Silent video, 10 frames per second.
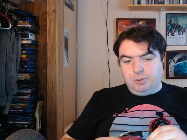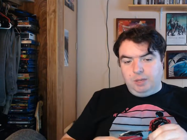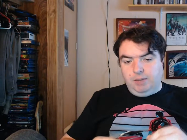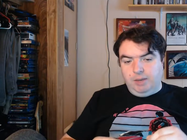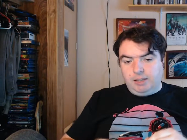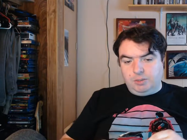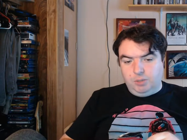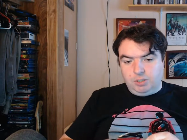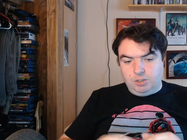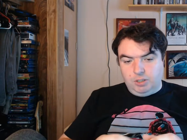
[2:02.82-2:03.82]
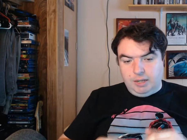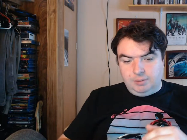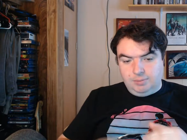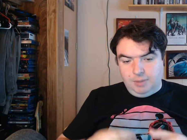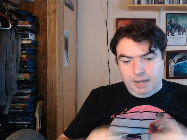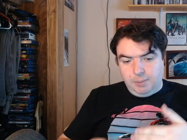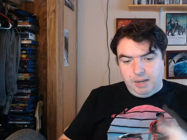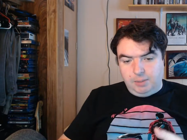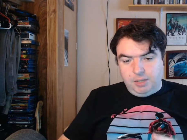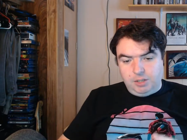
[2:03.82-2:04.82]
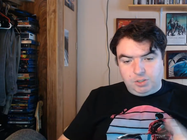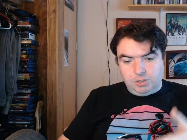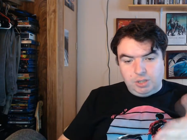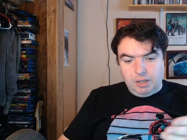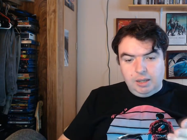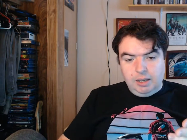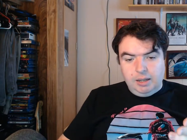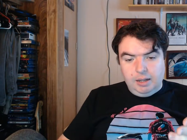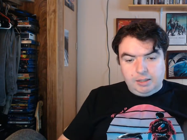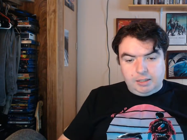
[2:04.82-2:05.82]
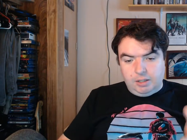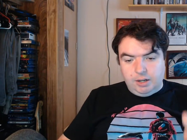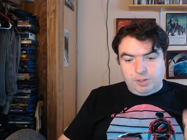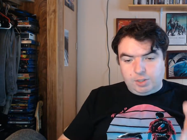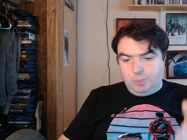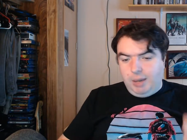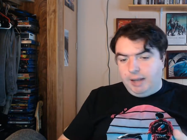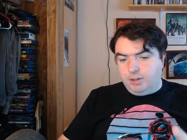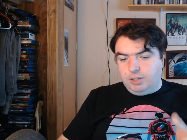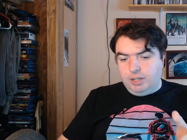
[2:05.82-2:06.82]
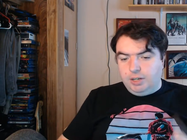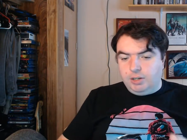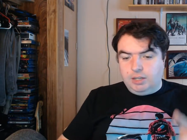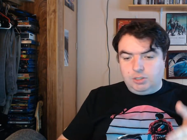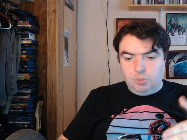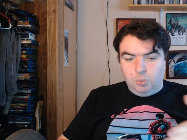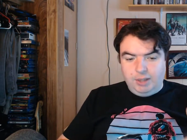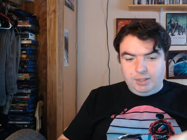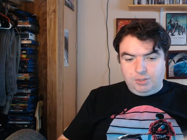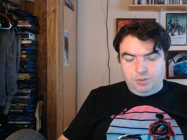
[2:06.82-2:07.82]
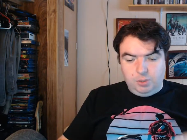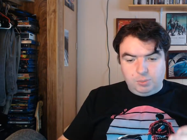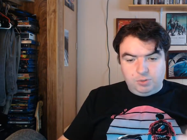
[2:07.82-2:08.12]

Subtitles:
live-action Western and anime adaptations, it's clear there's a pattern here as to why these films